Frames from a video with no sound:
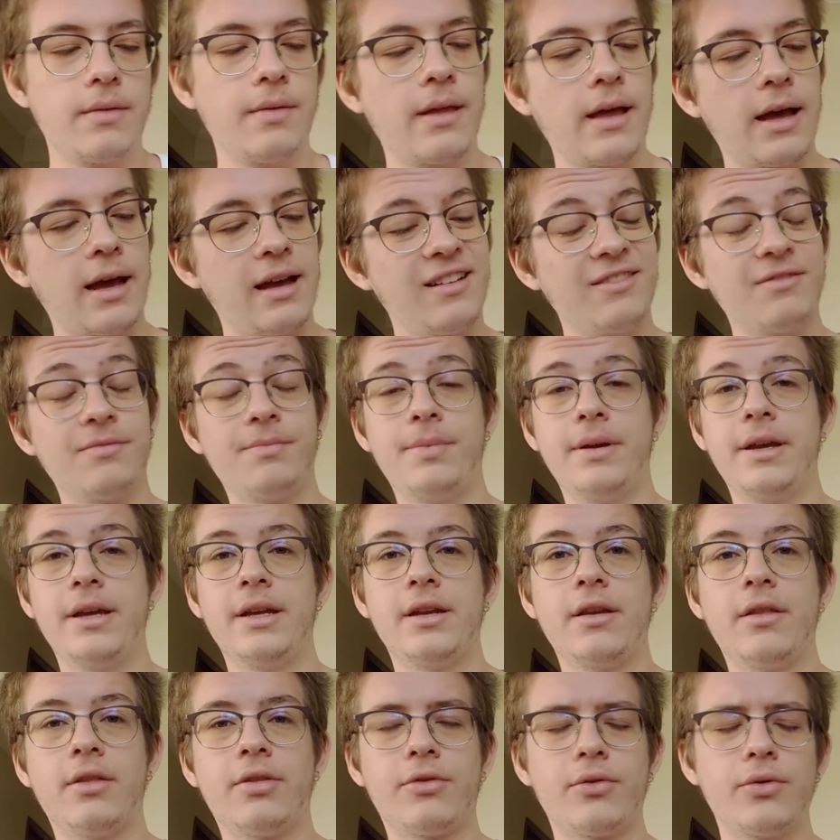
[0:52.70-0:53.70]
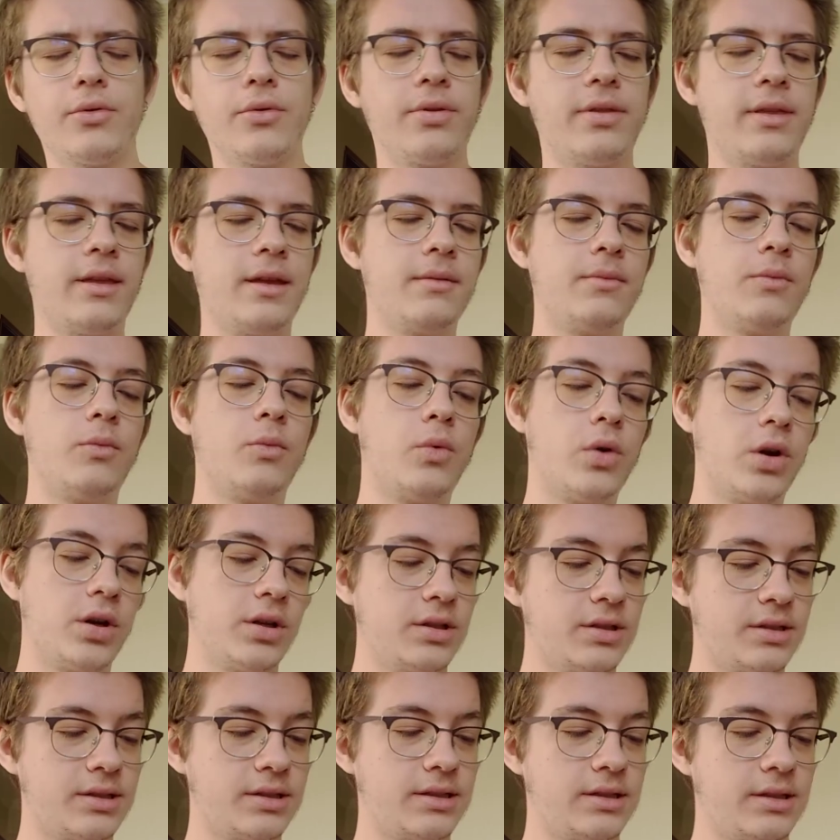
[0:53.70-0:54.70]
I've been through them
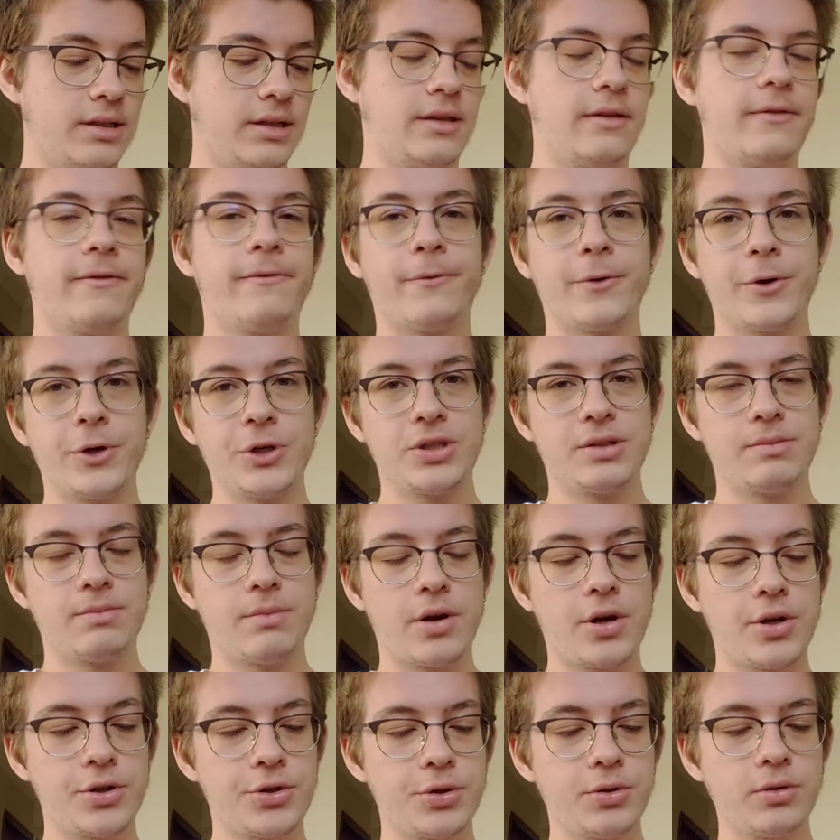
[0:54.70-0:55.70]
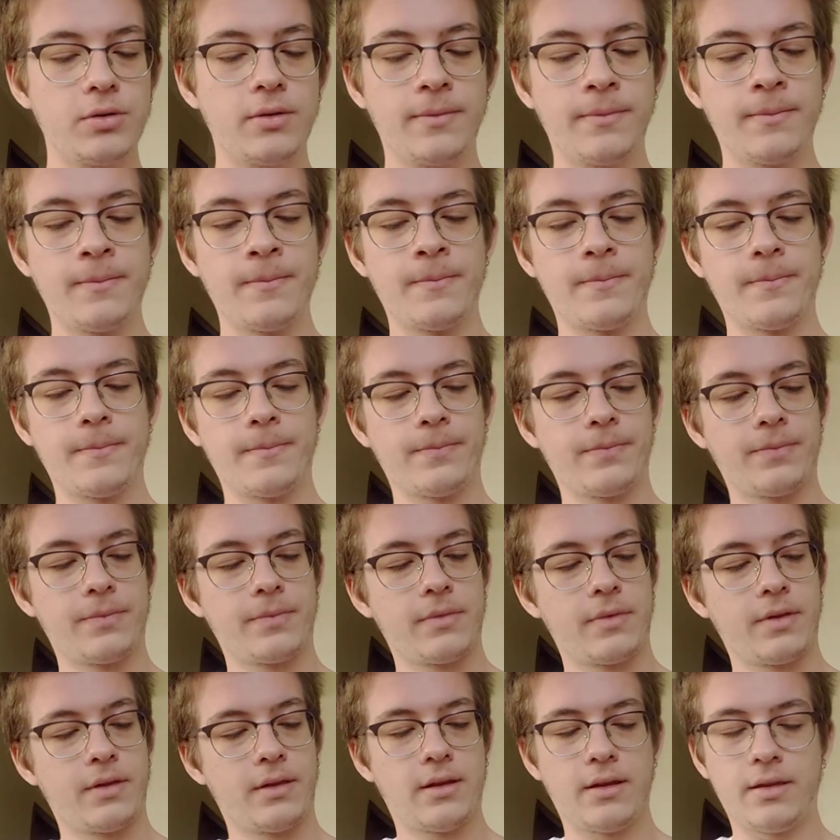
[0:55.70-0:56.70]
once in the first module,
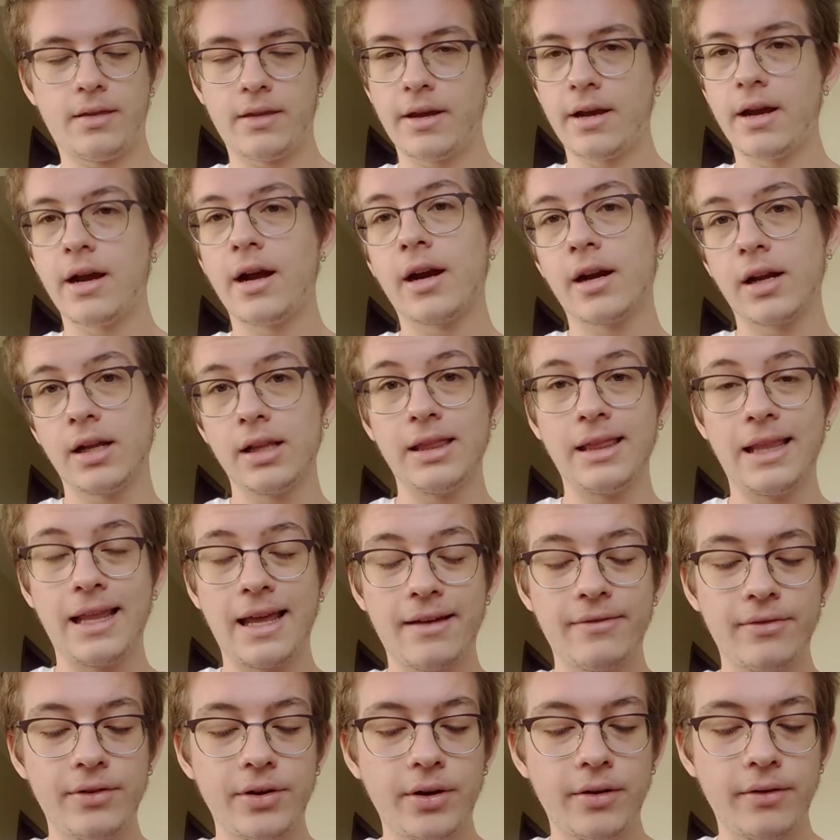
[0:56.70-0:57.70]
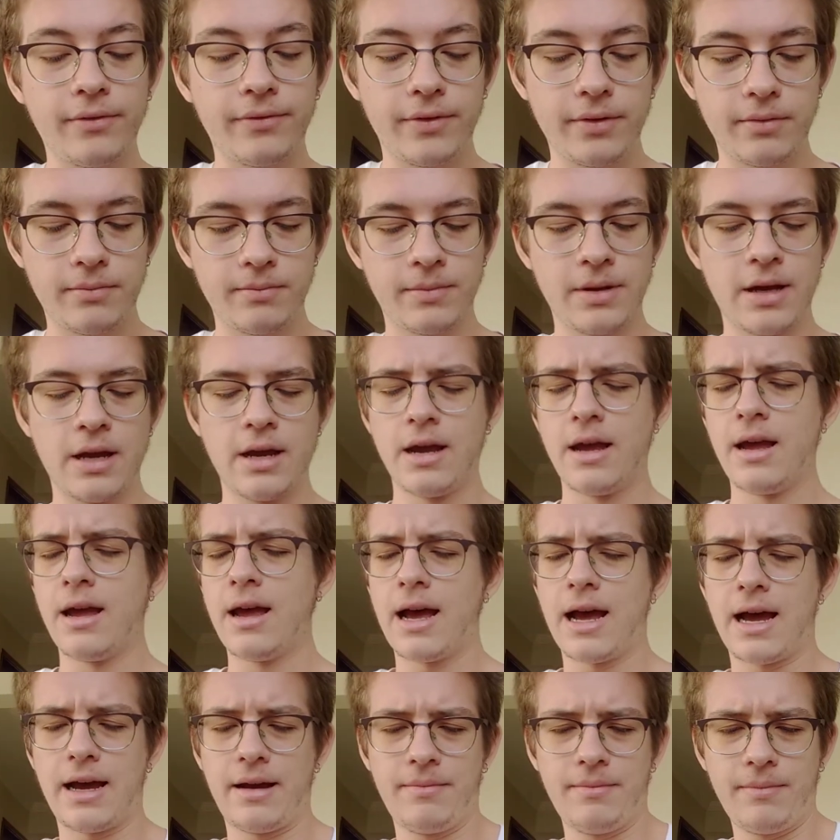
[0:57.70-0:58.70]
and there are 11 of them.
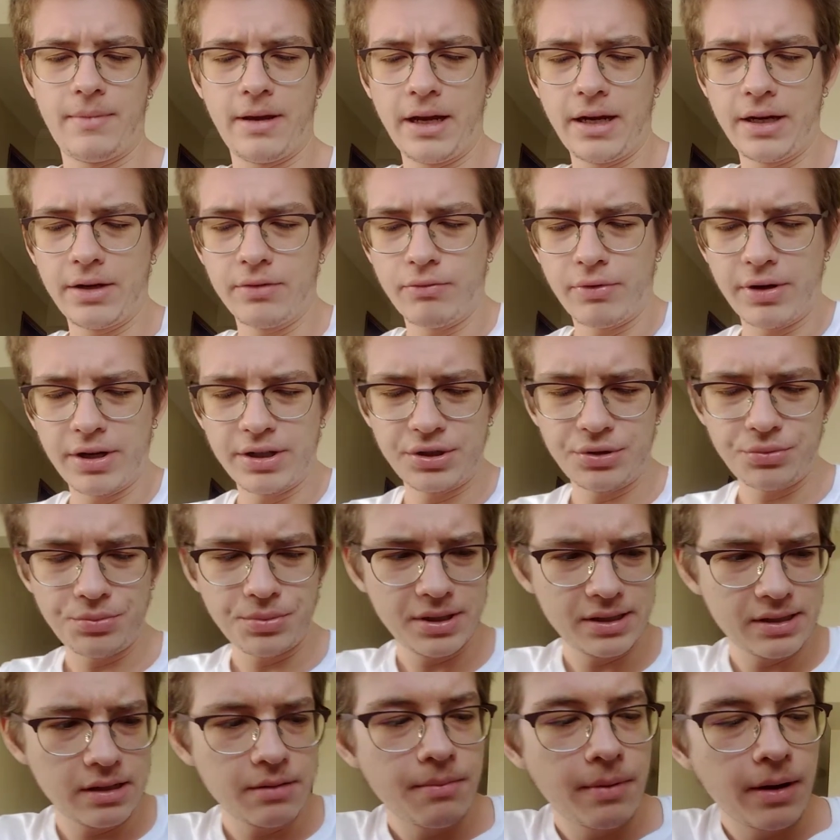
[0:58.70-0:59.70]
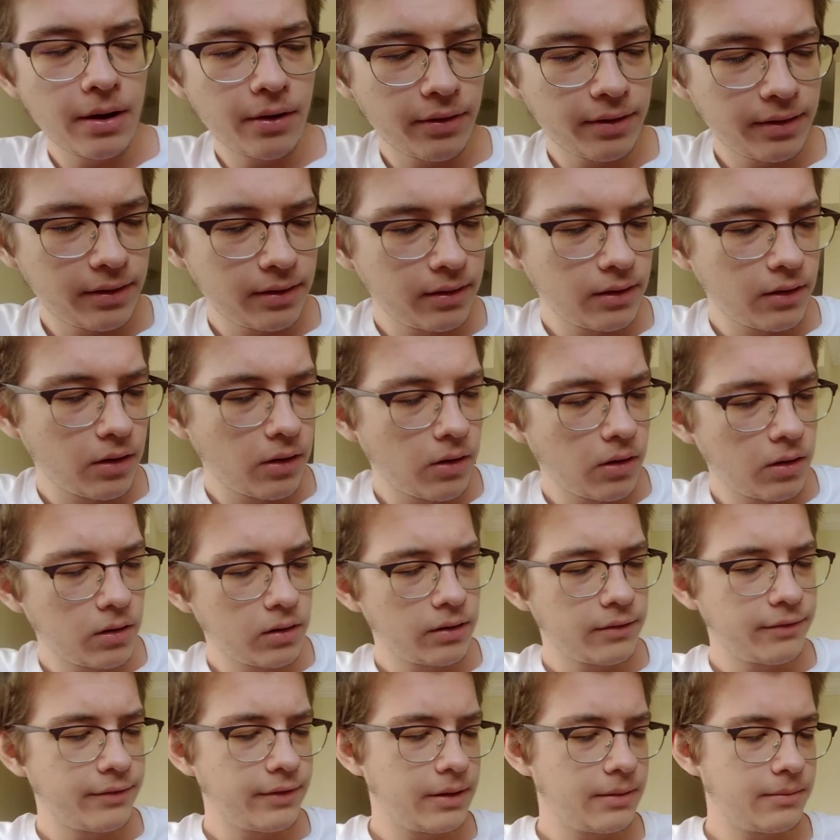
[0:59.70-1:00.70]
I made resumes about
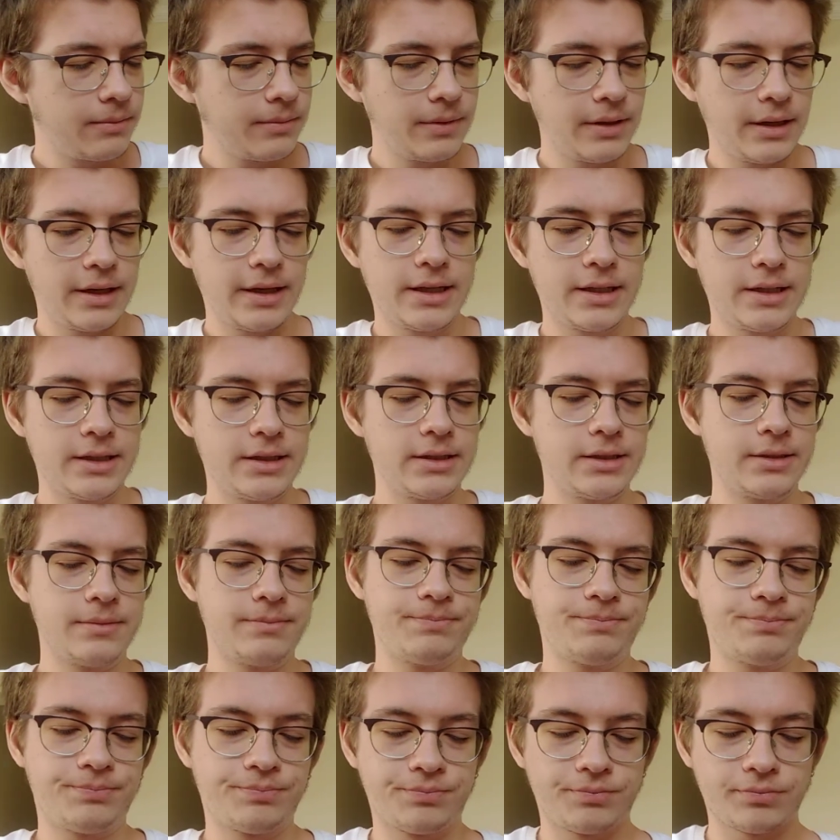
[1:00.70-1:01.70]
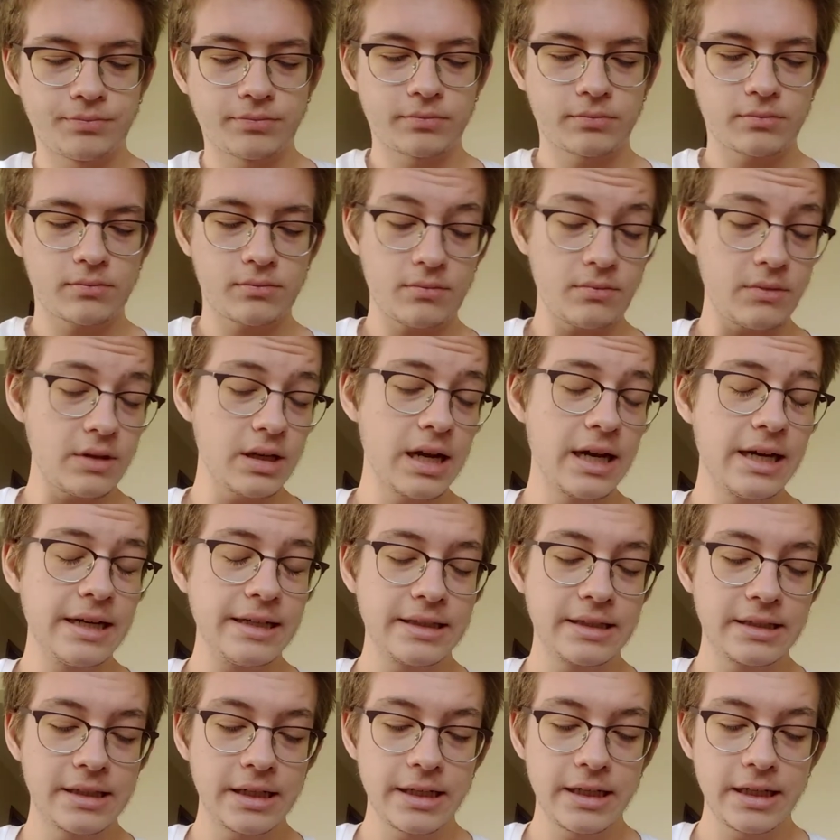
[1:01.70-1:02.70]
all of them, and I
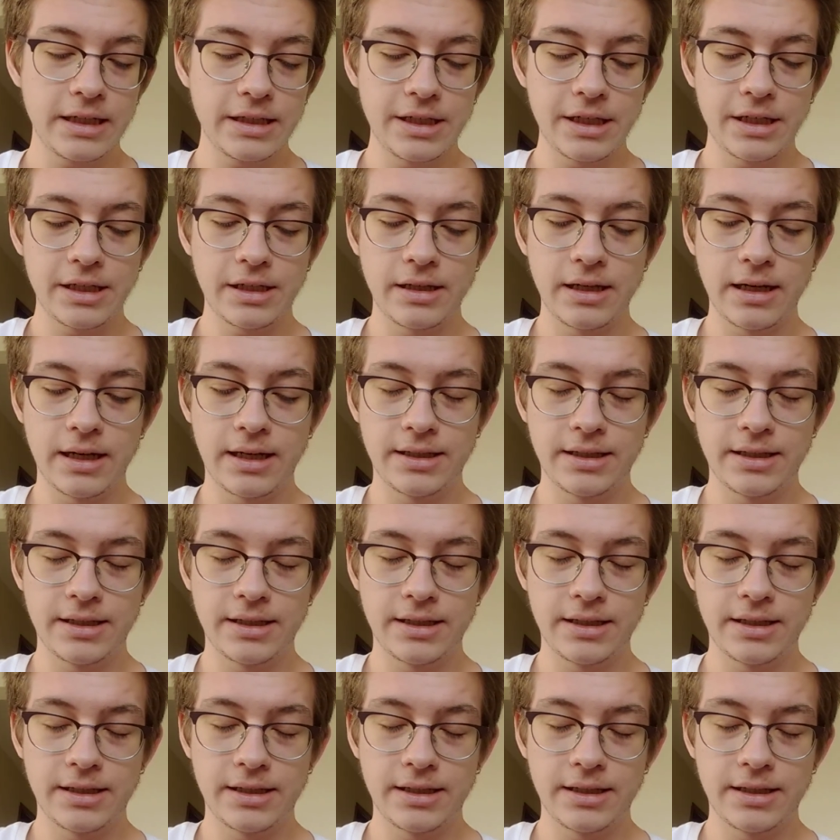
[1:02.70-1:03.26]
studied them